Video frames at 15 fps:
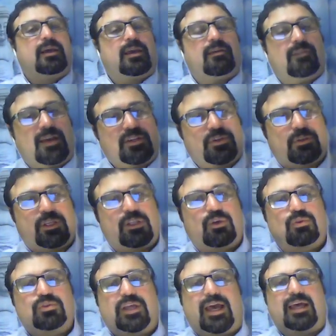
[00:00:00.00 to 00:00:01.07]
Eventually,
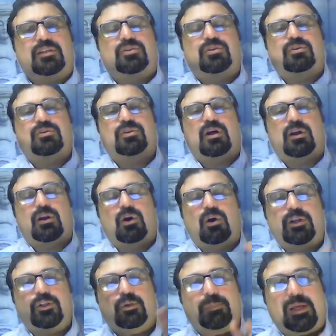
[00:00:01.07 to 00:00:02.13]
those answers are
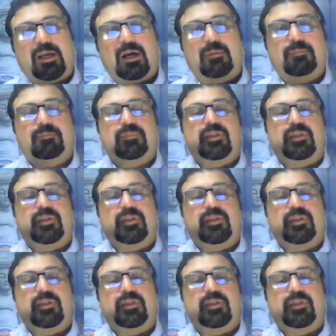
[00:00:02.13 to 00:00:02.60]
going to become